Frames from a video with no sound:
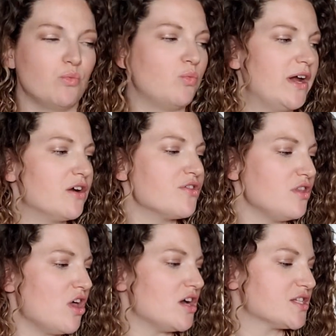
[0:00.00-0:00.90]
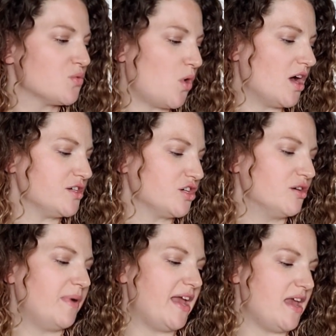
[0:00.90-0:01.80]
Where the Lost
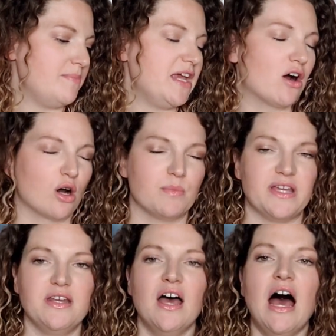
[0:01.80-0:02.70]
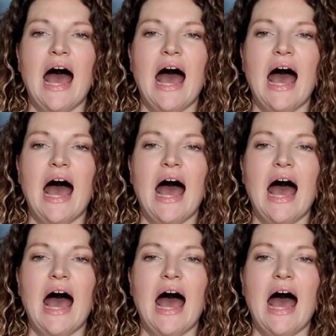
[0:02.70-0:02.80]
Wander by Amy Harmon.